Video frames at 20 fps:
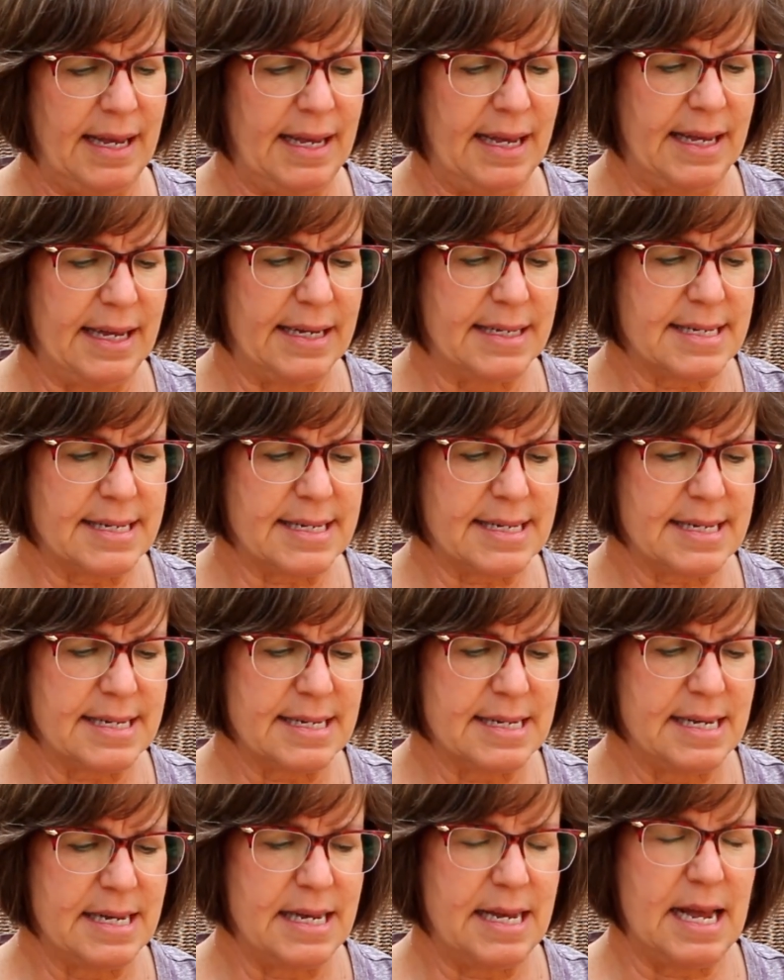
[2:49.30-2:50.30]
It
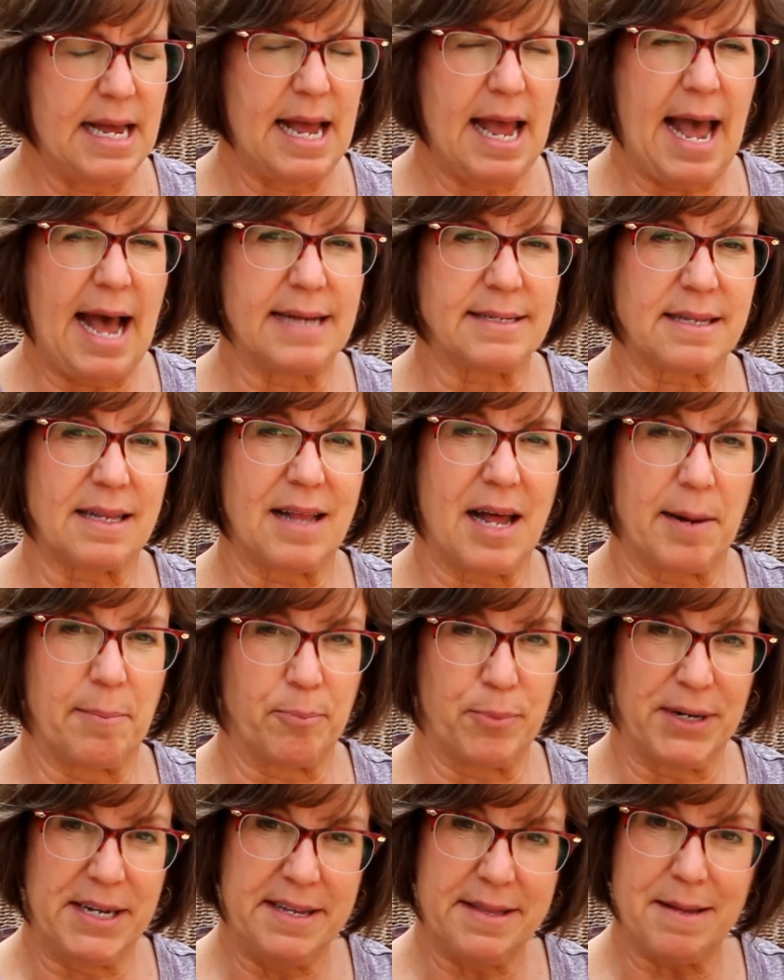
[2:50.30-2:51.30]
has a lot
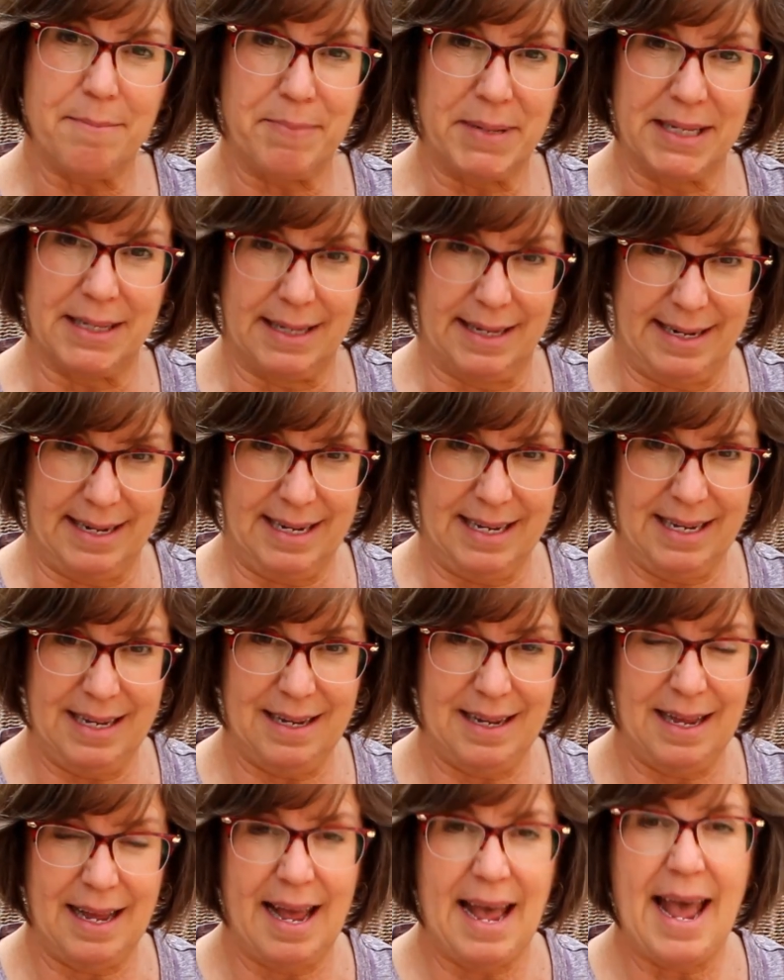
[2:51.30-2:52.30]
of breathability,
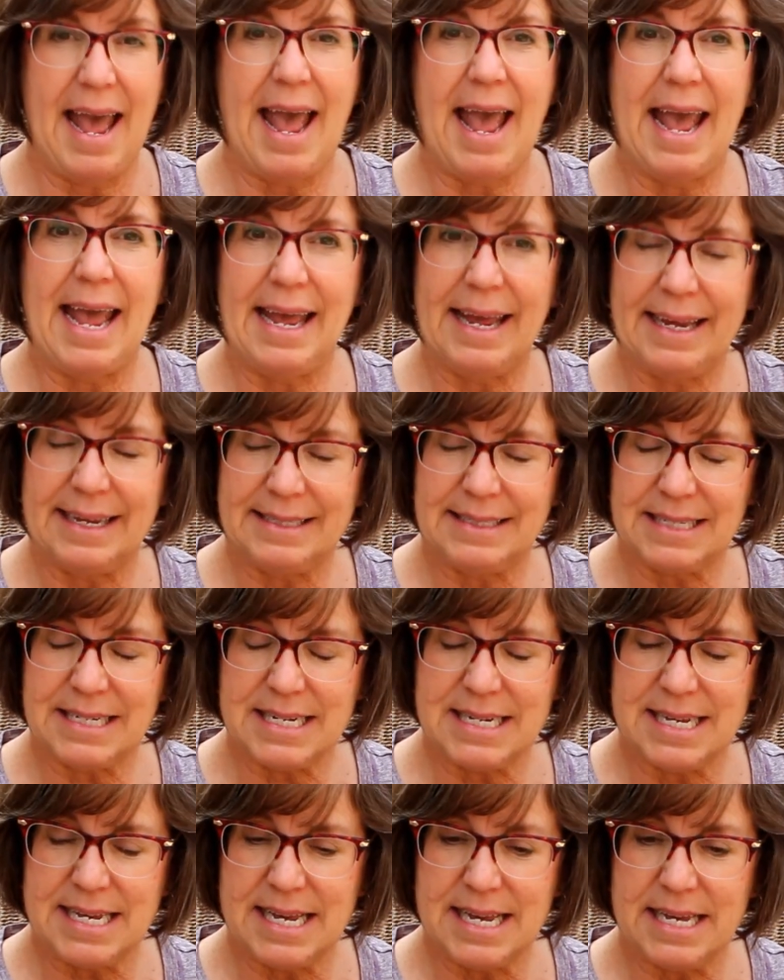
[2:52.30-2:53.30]

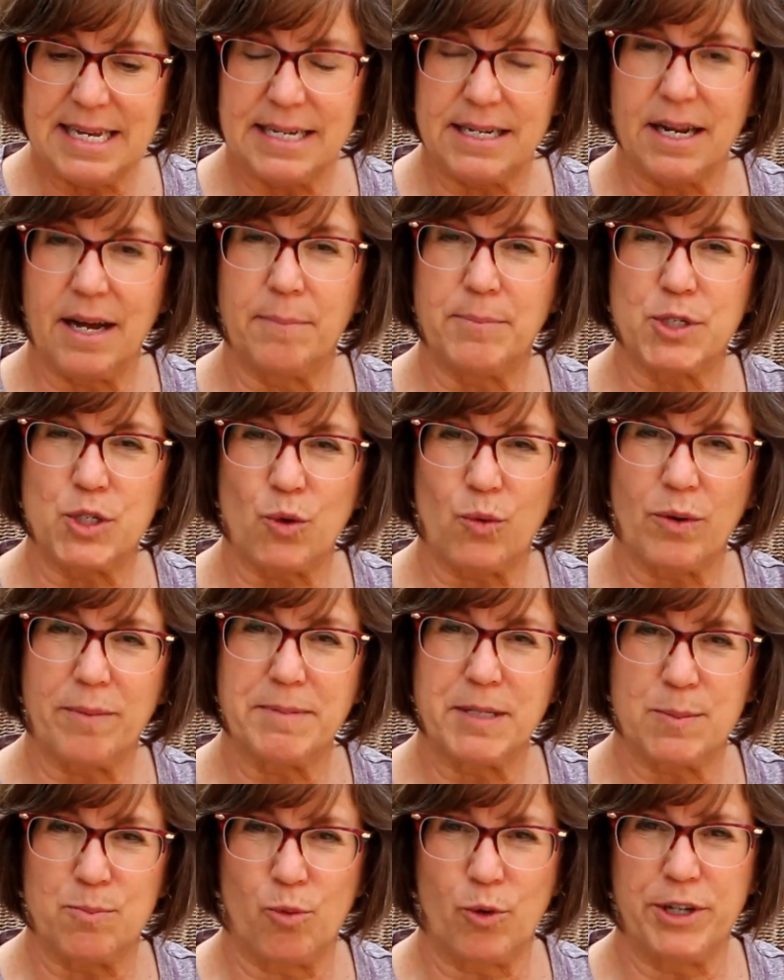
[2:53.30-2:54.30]
and it
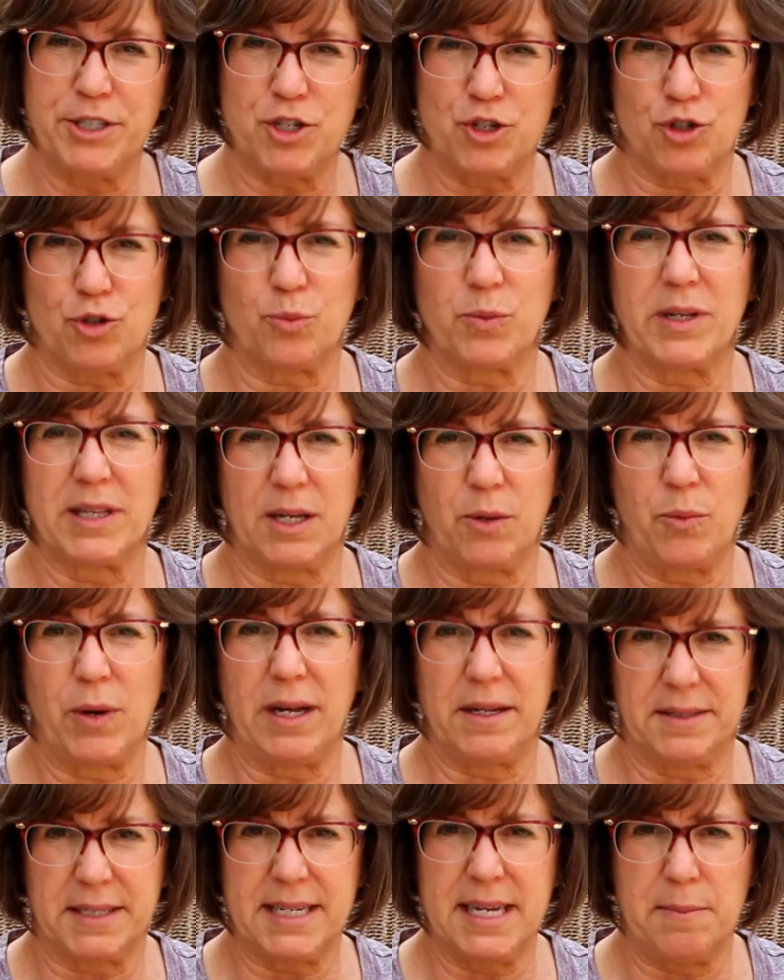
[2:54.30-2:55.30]
absorbs moisture really
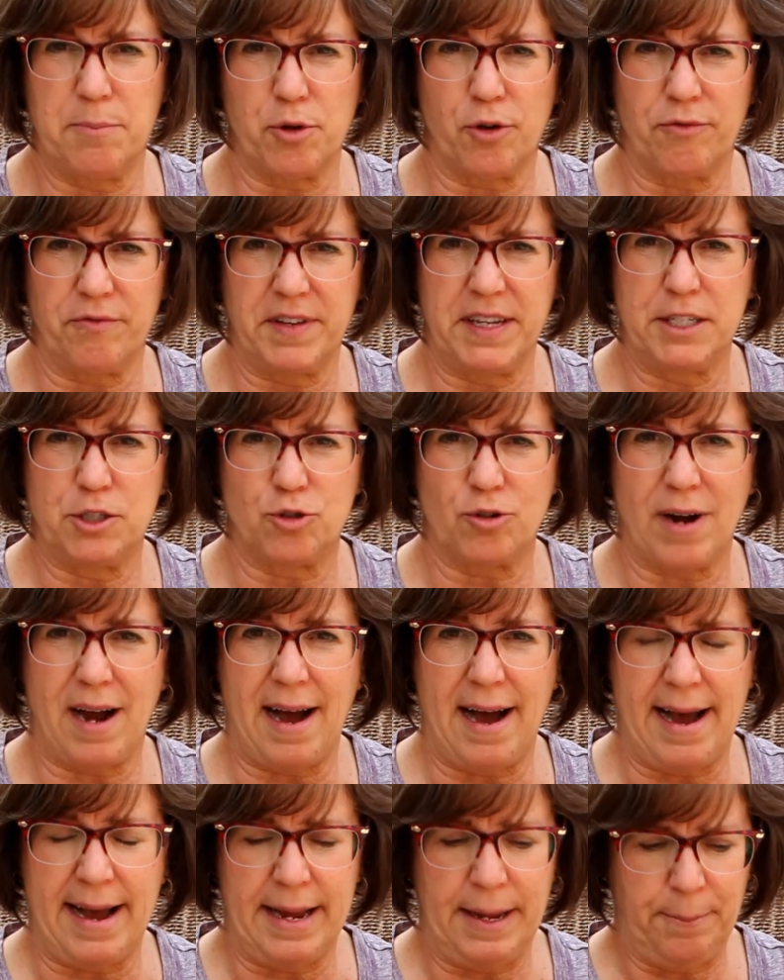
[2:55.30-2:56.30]
well to keep your feet
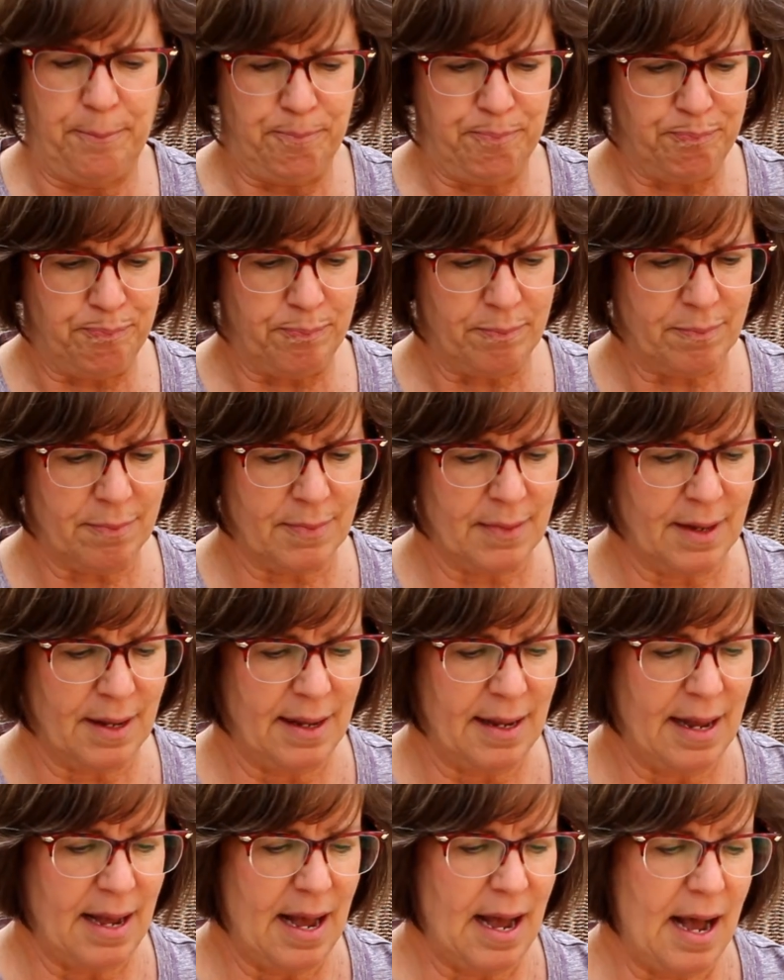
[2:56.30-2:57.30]
dry.
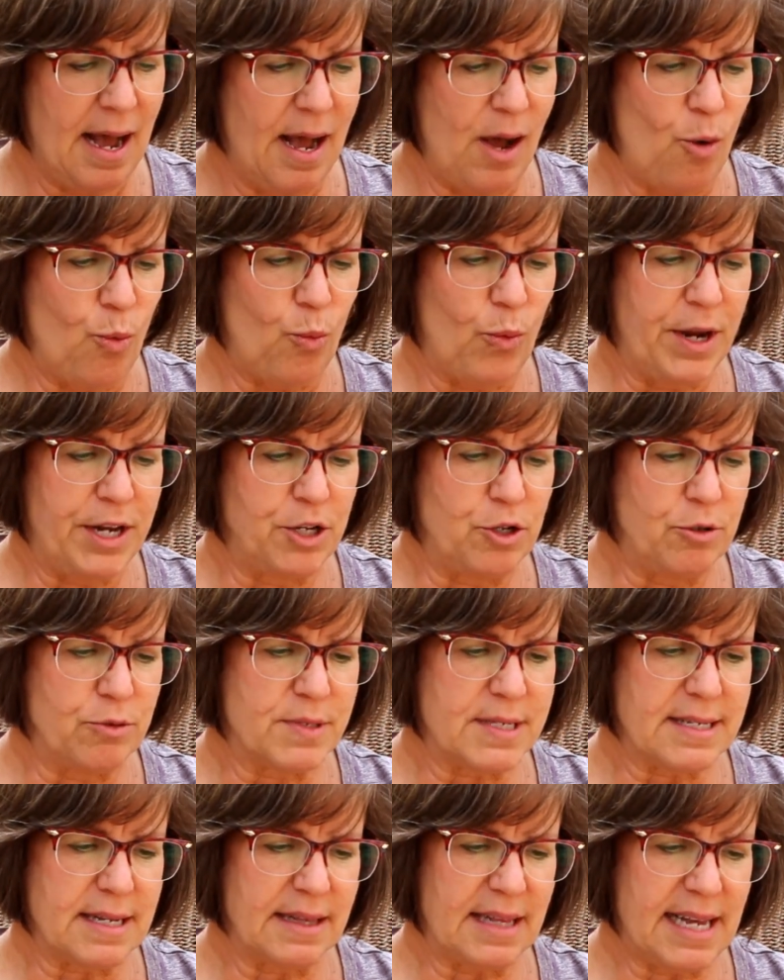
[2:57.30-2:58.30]
When you
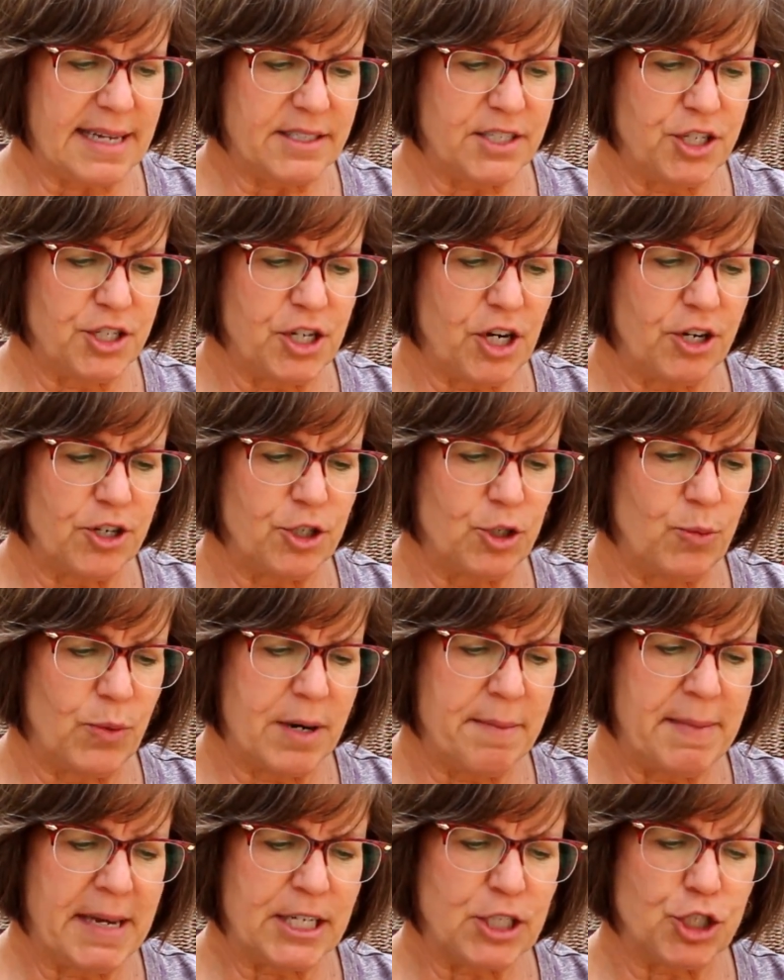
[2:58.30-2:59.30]
select a yarn, you
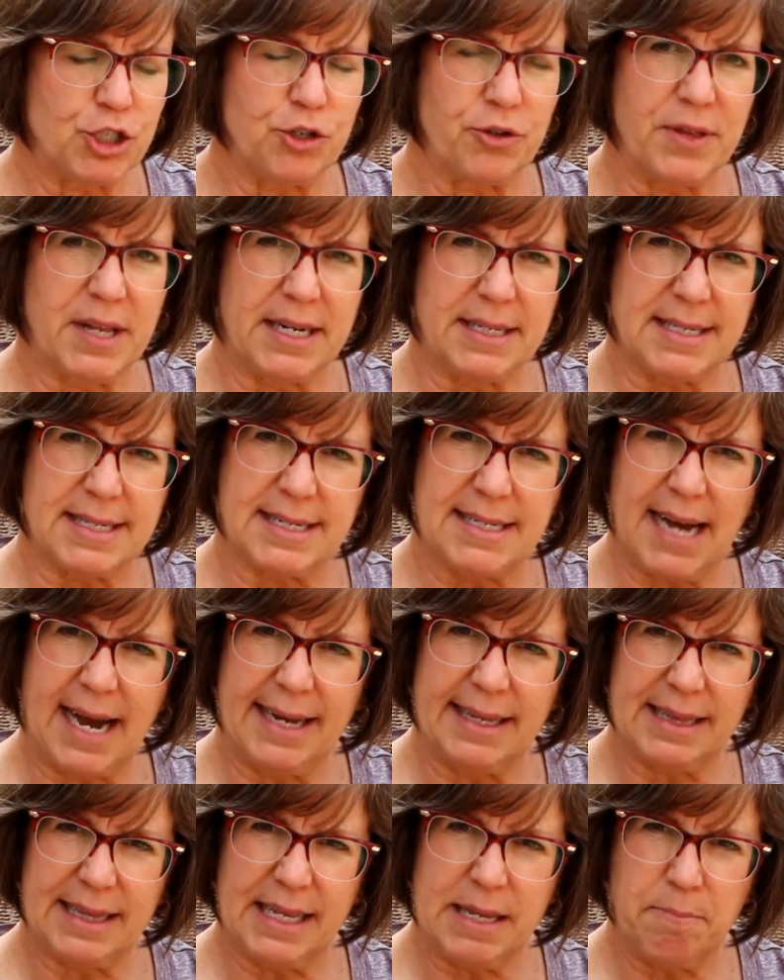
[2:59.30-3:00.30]
want to make sure that it's
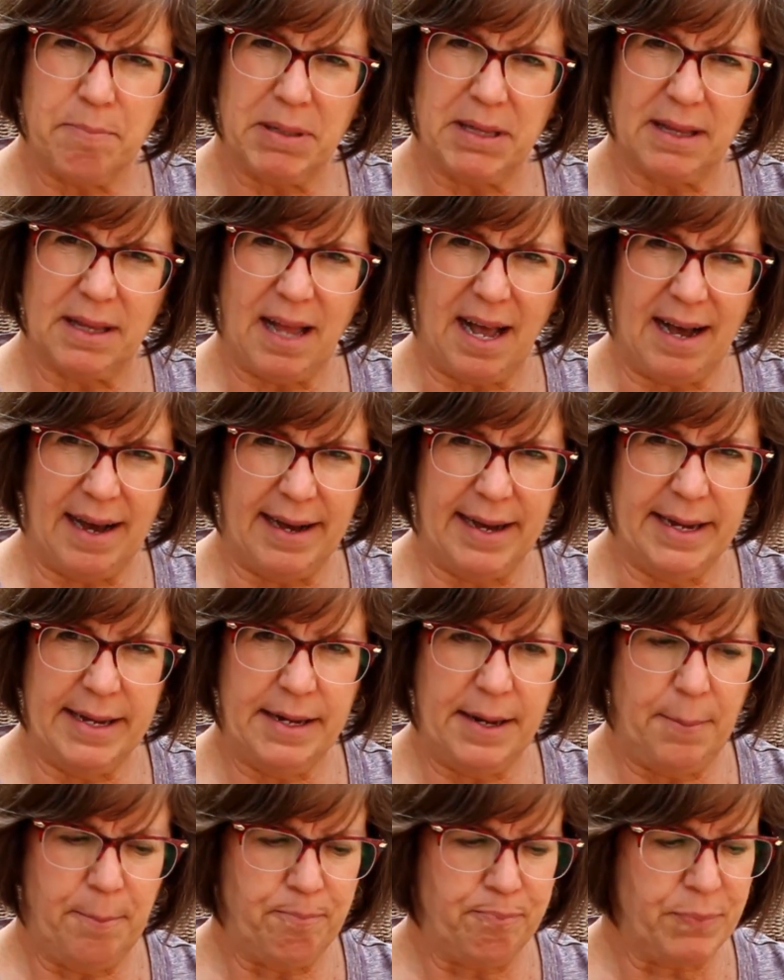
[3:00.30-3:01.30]
tightly plied,